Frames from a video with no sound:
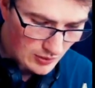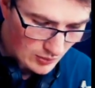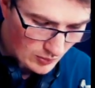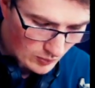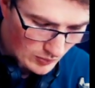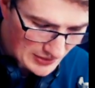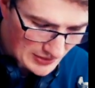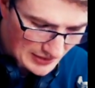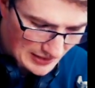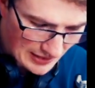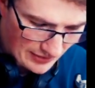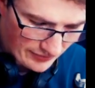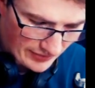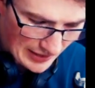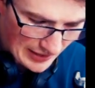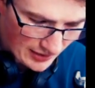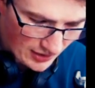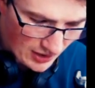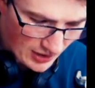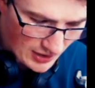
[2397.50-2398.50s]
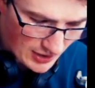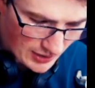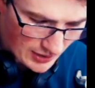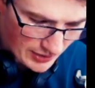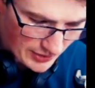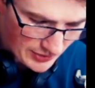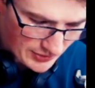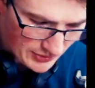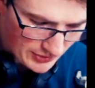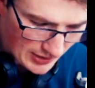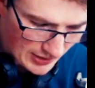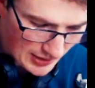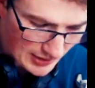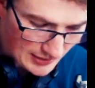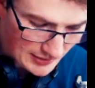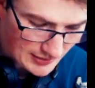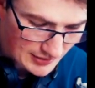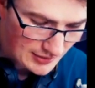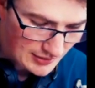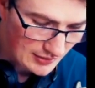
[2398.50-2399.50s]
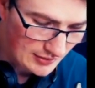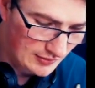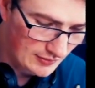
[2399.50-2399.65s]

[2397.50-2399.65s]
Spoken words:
Once again, for that contrast,